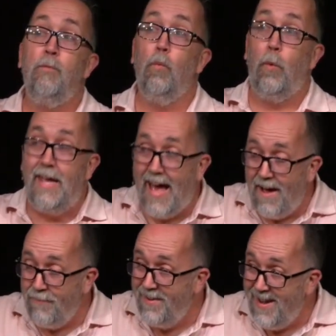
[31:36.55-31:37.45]
we
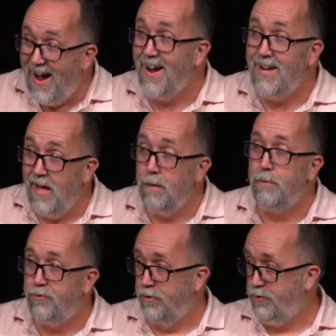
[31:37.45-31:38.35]
have nine
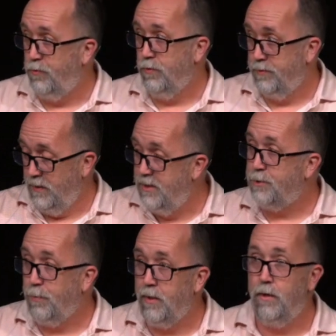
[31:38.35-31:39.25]
elementary schools in
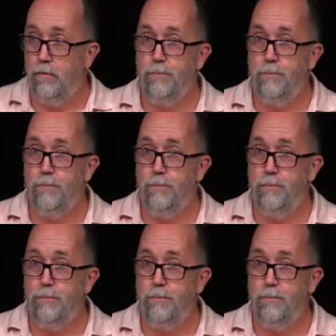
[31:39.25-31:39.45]
Spring Hill.